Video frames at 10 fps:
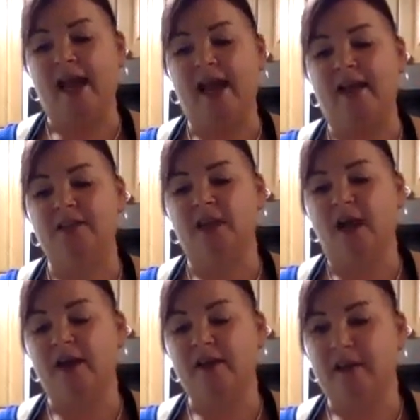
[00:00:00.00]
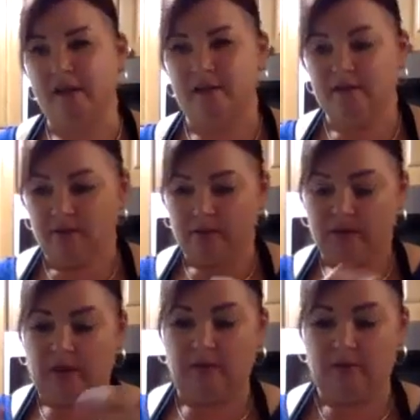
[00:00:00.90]
And I
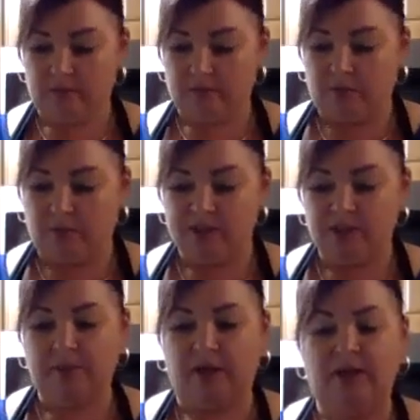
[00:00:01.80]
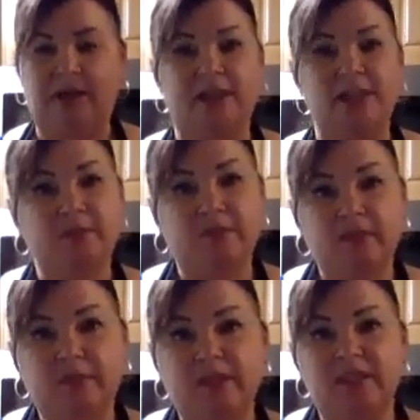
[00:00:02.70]
portion them out and I spoon
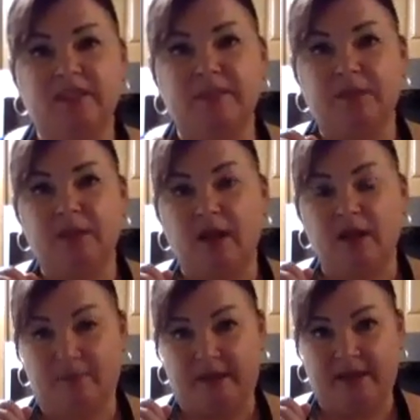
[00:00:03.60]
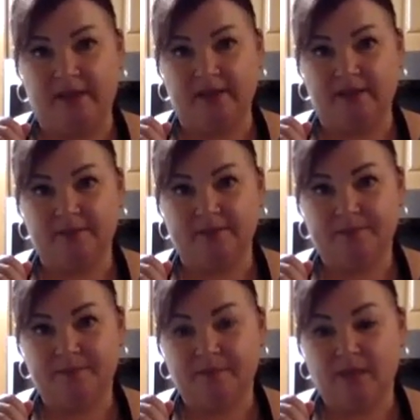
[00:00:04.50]
them into Ziploc bags.
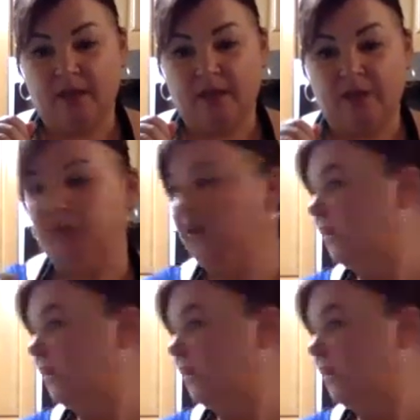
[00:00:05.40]
You know, the